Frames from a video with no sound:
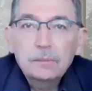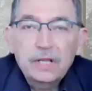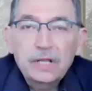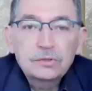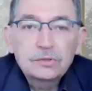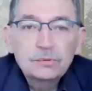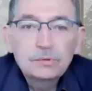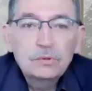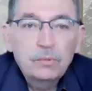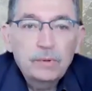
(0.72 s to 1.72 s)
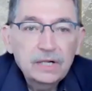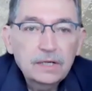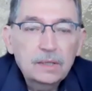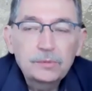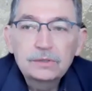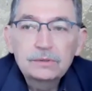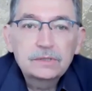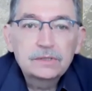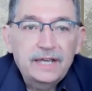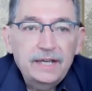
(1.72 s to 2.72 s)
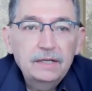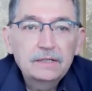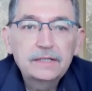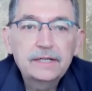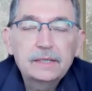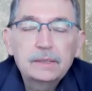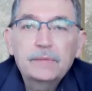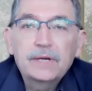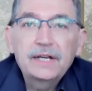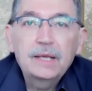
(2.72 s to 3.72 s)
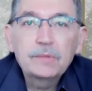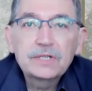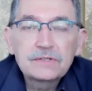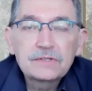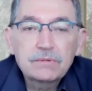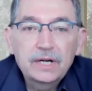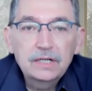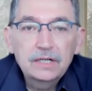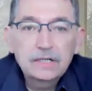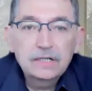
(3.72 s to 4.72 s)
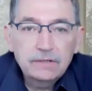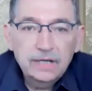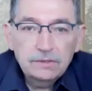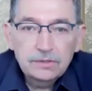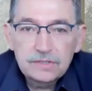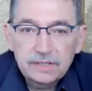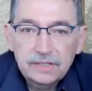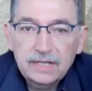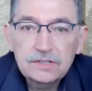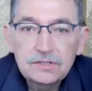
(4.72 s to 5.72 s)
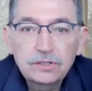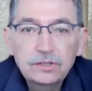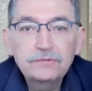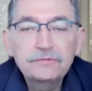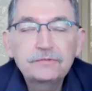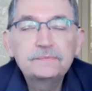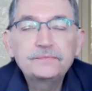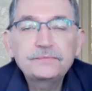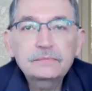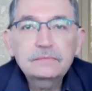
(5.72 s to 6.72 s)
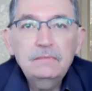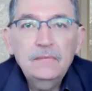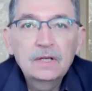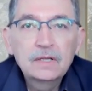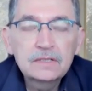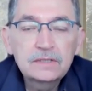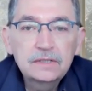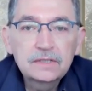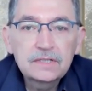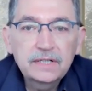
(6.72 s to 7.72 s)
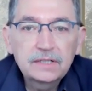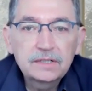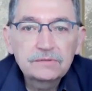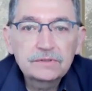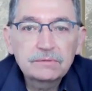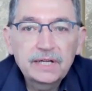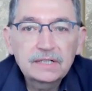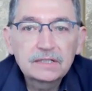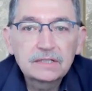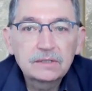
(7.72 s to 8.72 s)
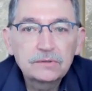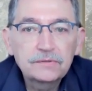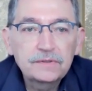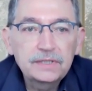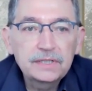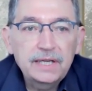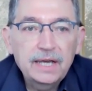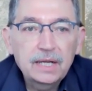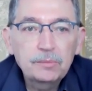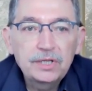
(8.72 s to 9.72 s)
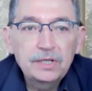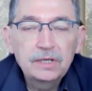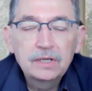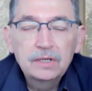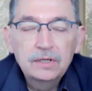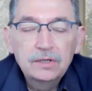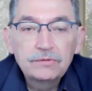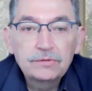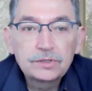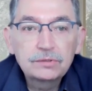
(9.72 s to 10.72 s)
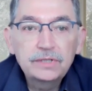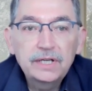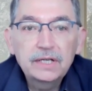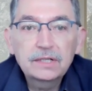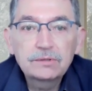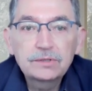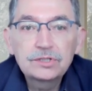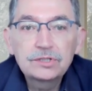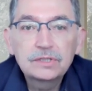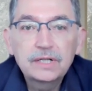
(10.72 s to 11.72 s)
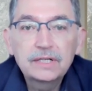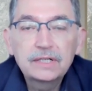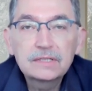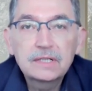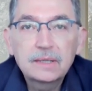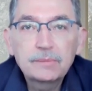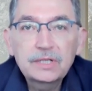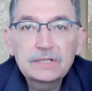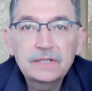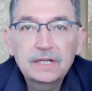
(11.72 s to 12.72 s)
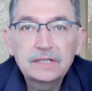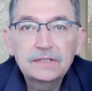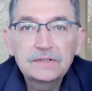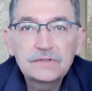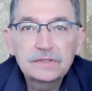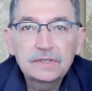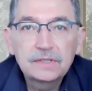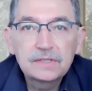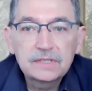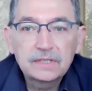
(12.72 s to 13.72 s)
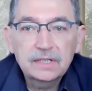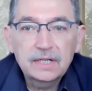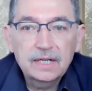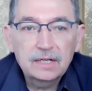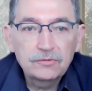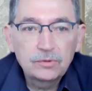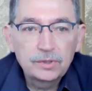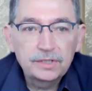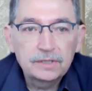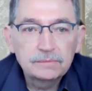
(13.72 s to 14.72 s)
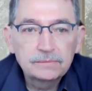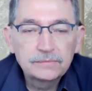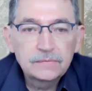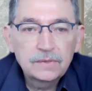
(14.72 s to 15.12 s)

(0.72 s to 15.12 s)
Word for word: pleasure to welcome you today. My name is Reinhard Kraus, and I serve as the Executive Director of the Academy for Judaic Christian and Islamic Studies in Southern California.